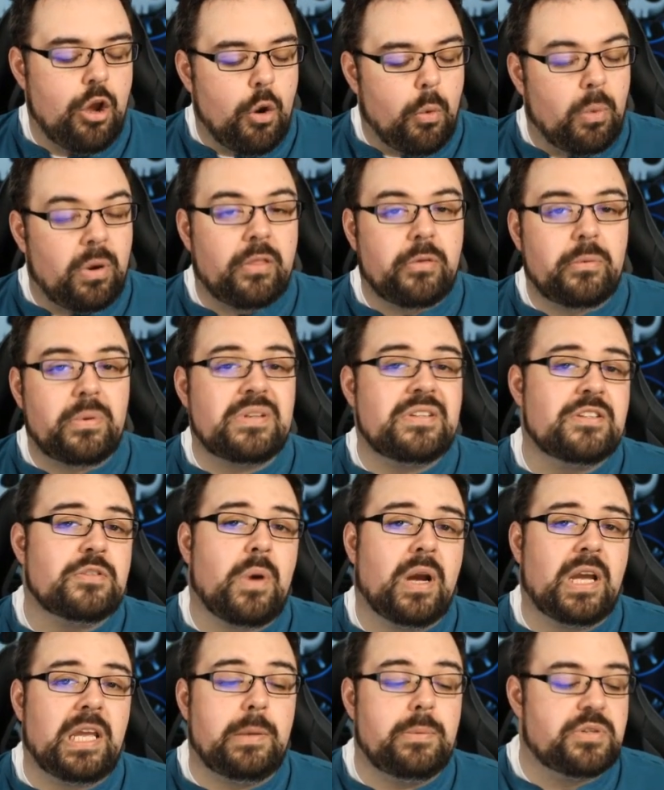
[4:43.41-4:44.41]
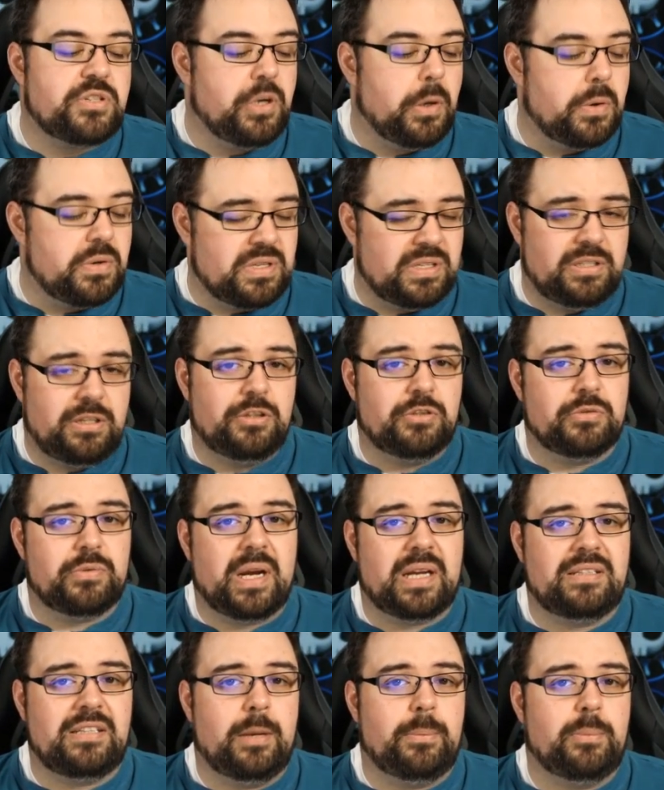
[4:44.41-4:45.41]
One of the reasons why he was chosen to
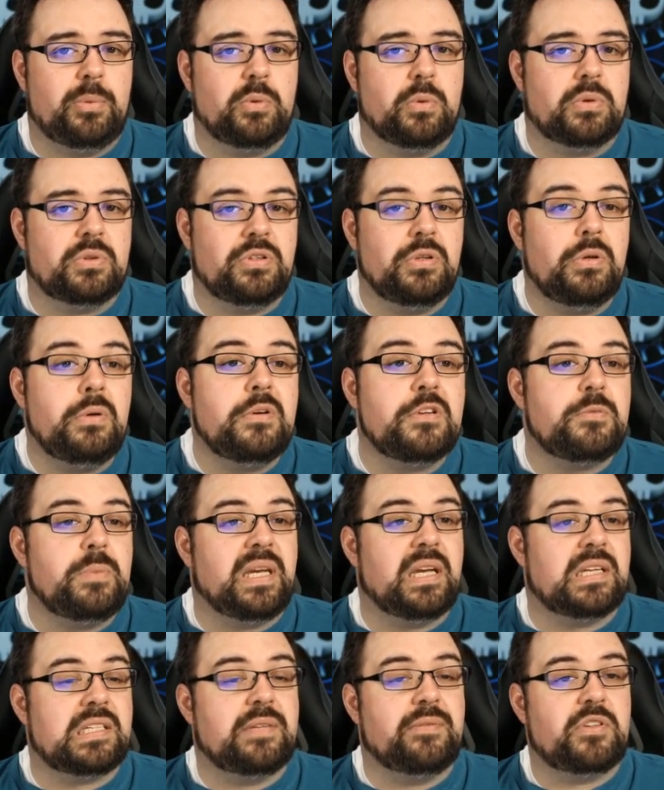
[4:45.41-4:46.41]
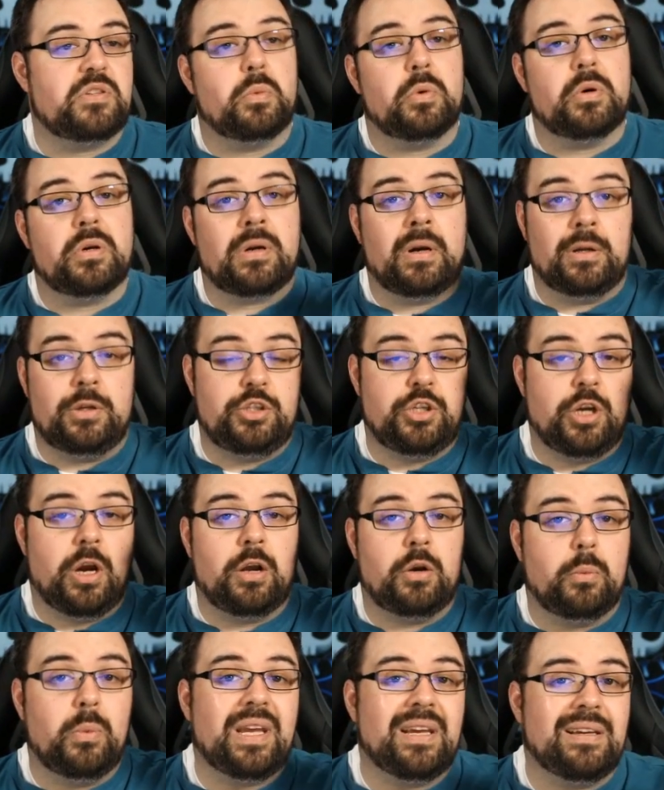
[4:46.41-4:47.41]
direct Deadpool 2 is because of his work on
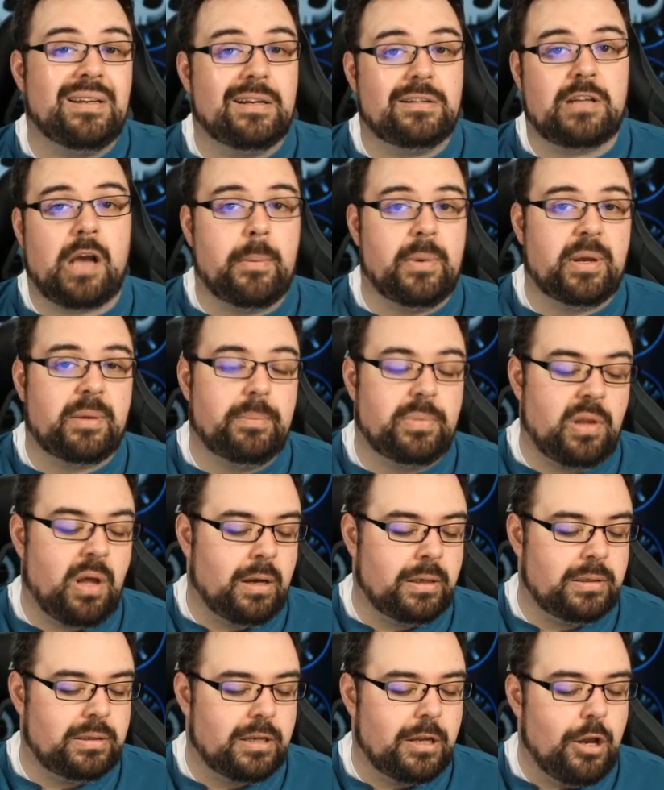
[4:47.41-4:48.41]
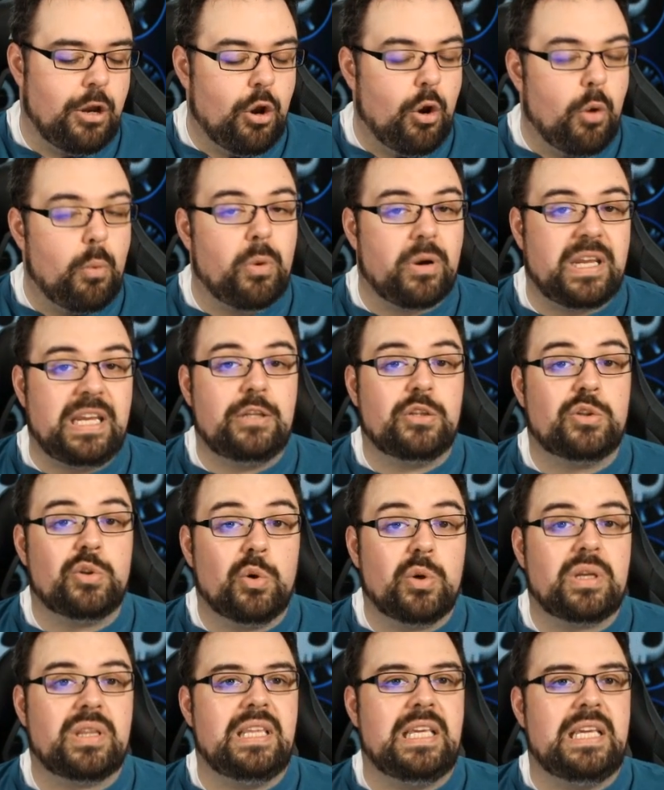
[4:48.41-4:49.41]
John Wick and Atomic Blonde, where he
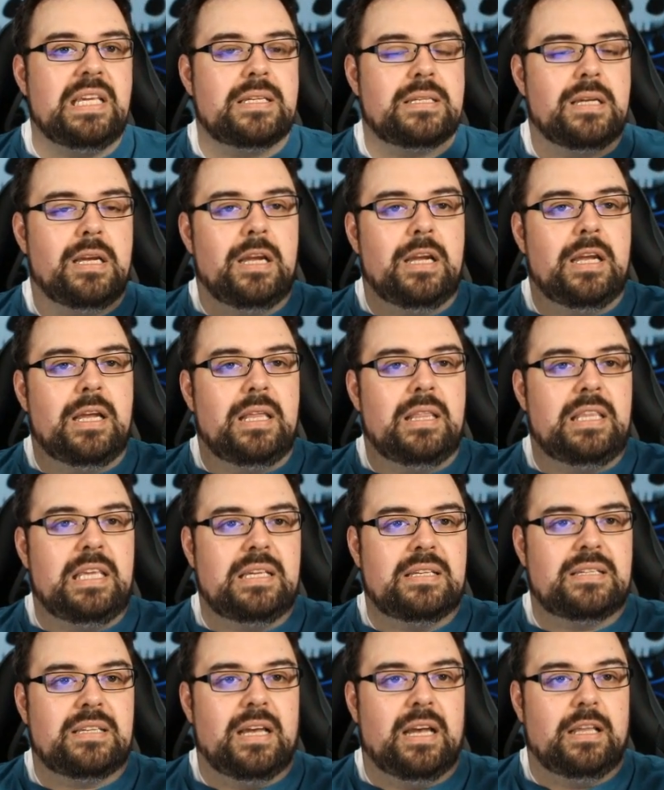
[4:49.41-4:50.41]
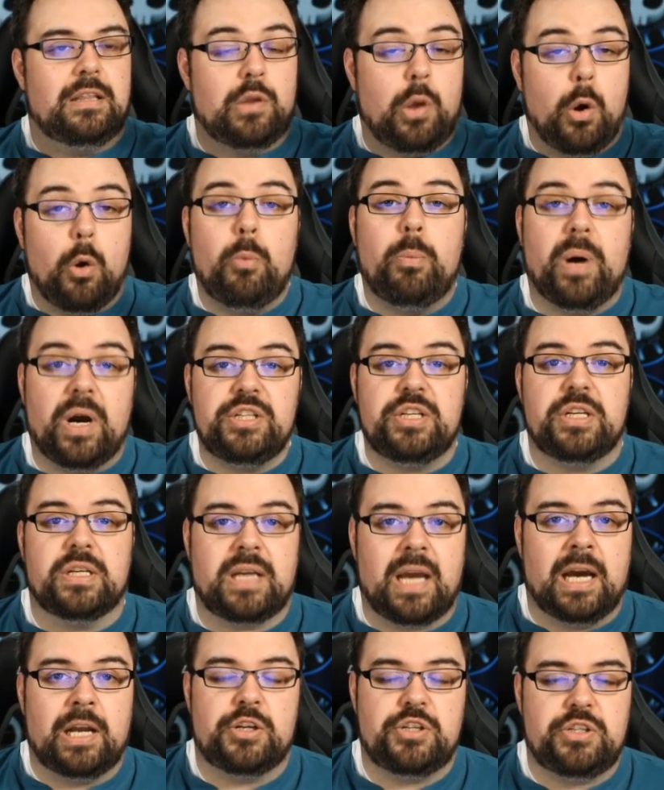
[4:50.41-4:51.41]
took these low-budget,
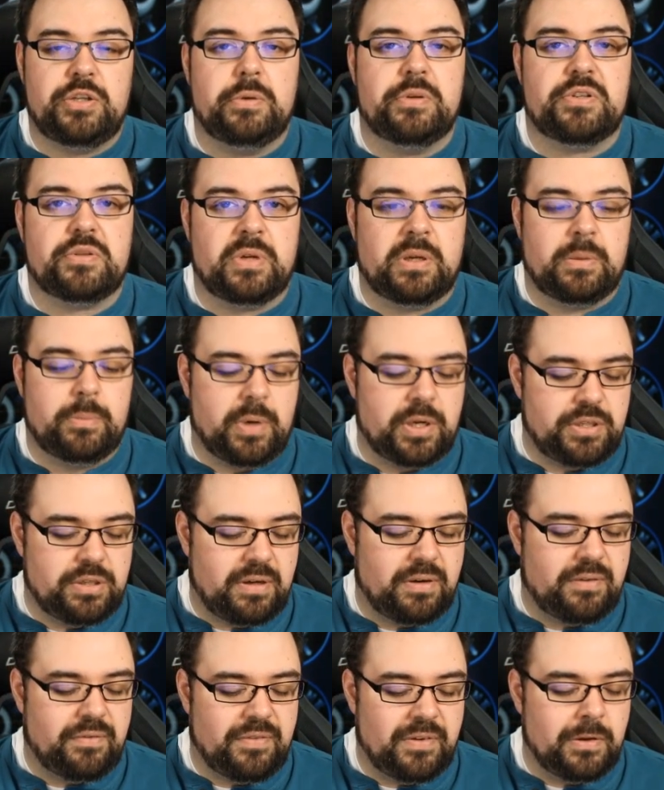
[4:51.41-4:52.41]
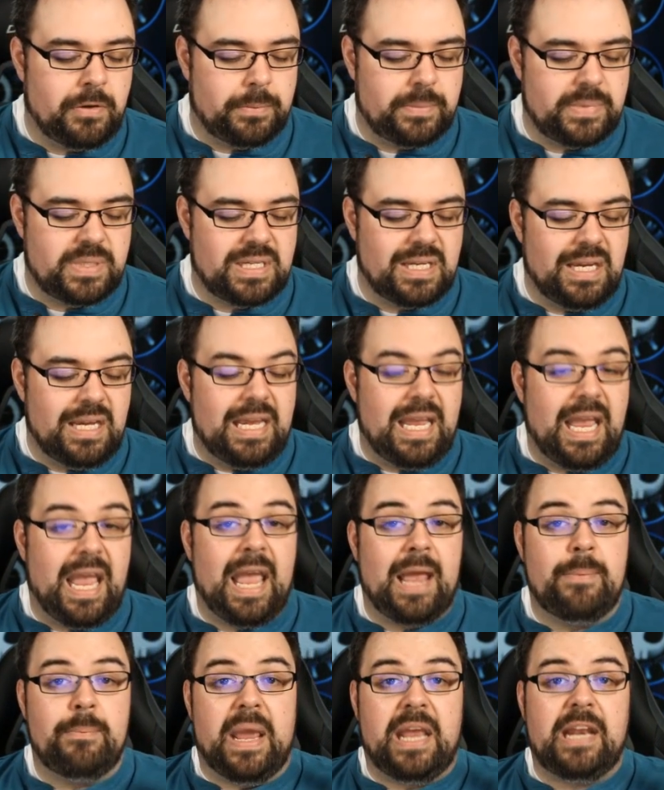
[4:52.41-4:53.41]
kind of shoestring-budgeted films
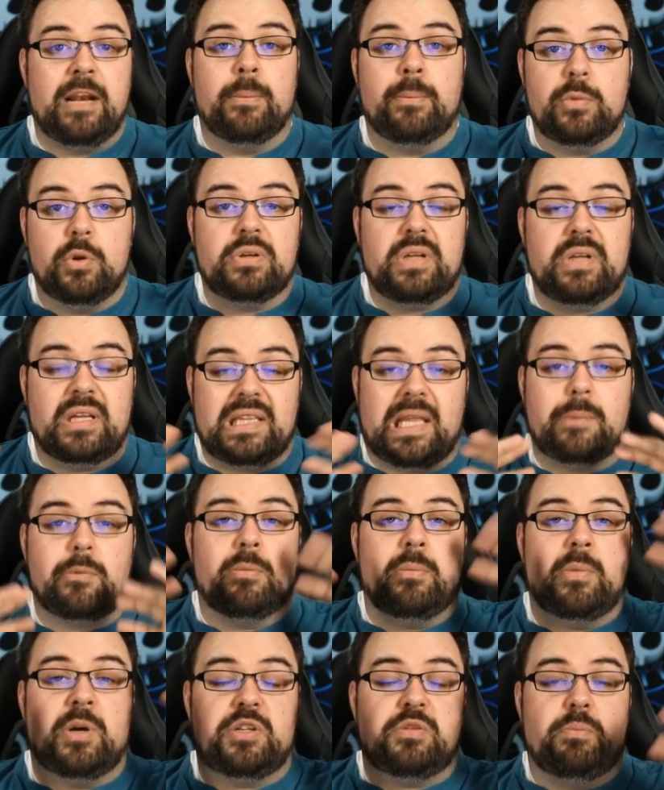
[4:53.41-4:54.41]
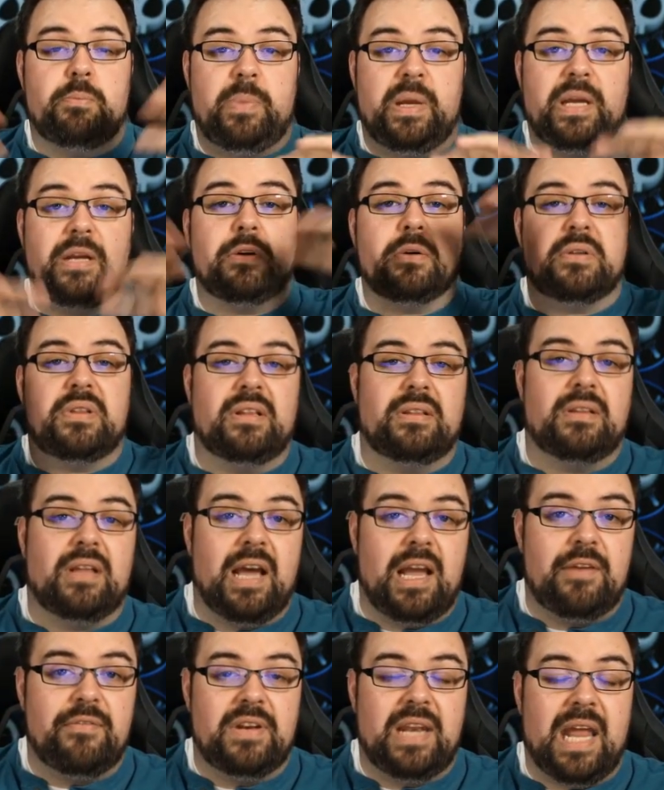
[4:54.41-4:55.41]
and made them look like they were much bigger than
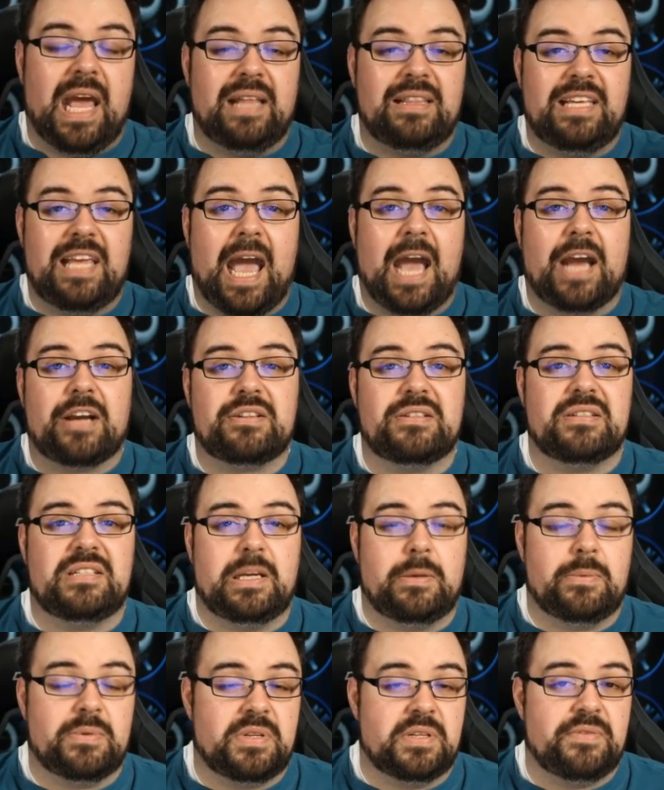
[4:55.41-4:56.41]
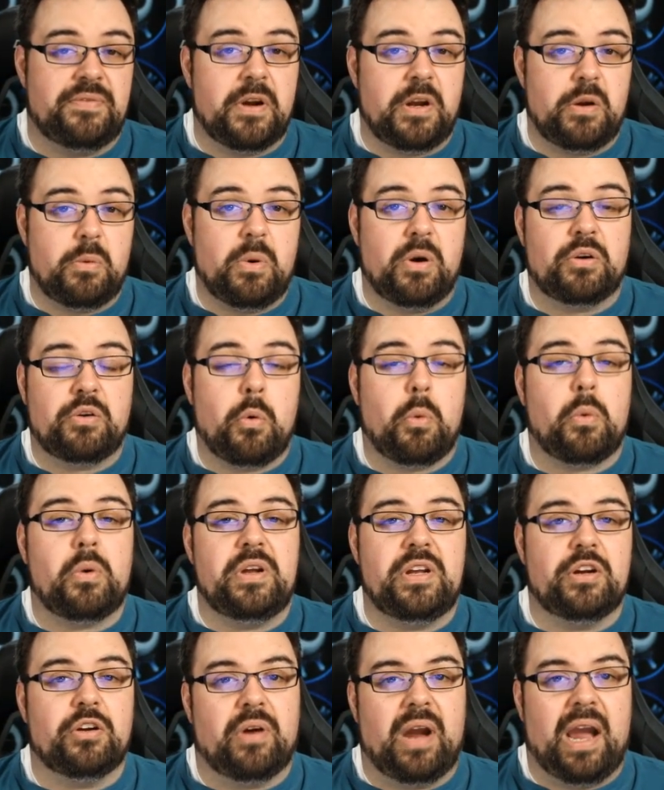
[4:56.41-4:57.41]
life. and had the action sequences very well
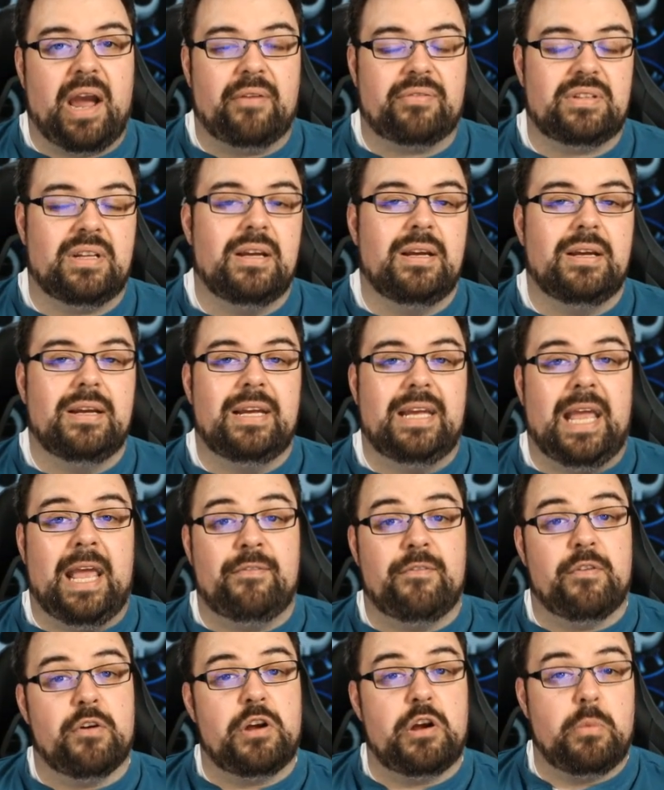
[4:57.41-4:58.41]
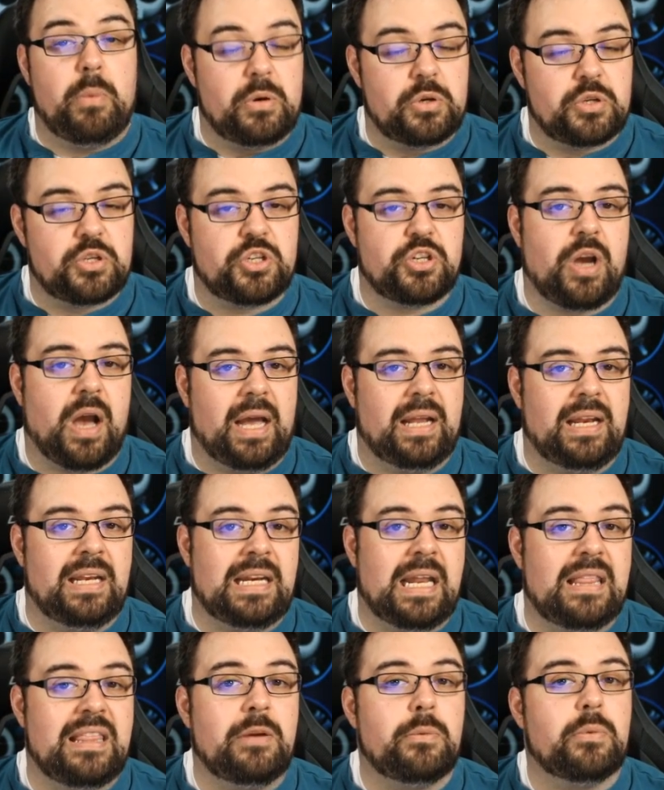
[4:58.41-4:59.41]
choreographed and very well shot. And
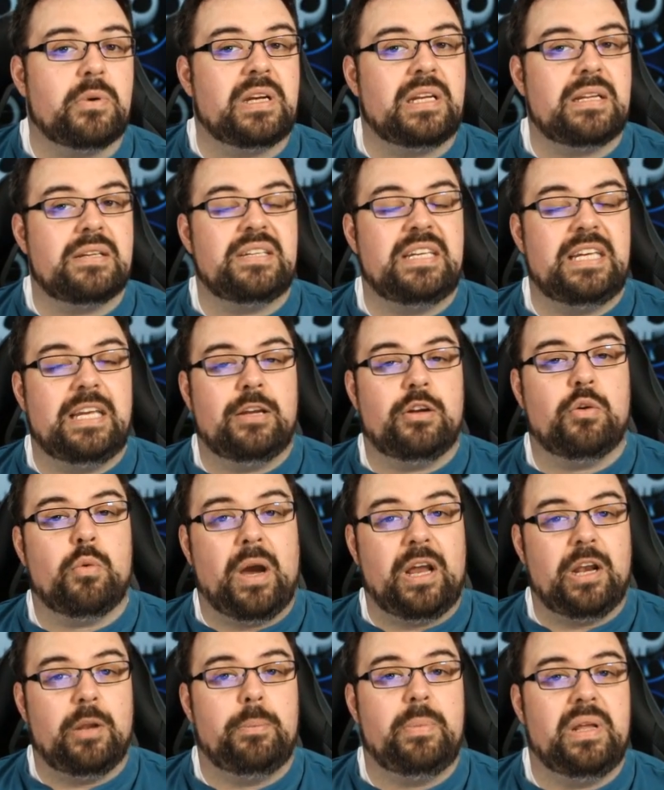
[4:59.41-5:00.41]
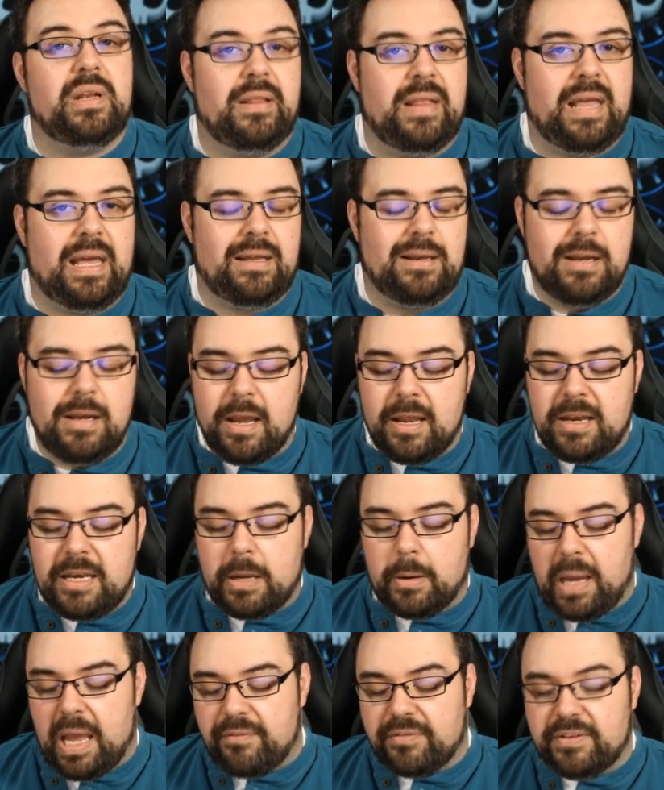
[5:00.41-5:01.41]
I think we're going to see quite a bit of that.
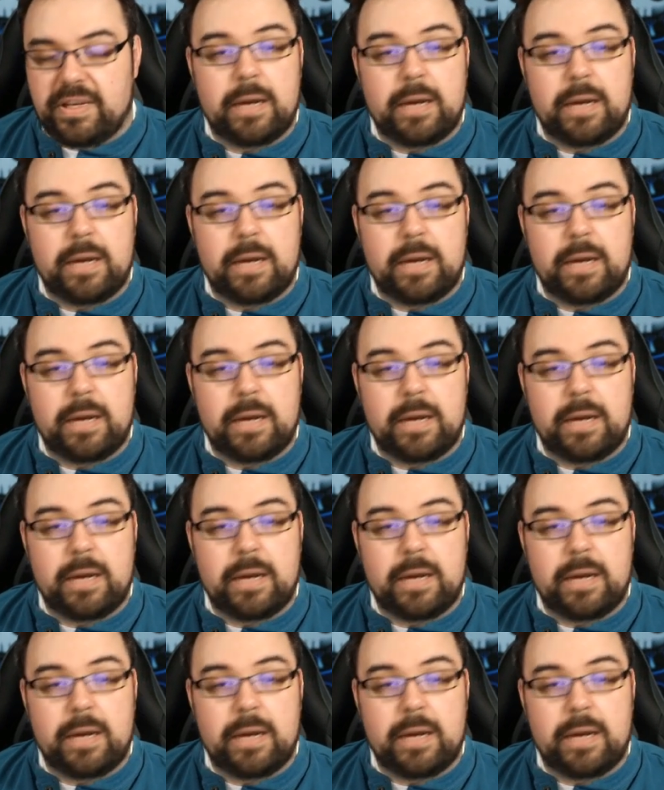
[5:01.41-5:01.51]
Now, F.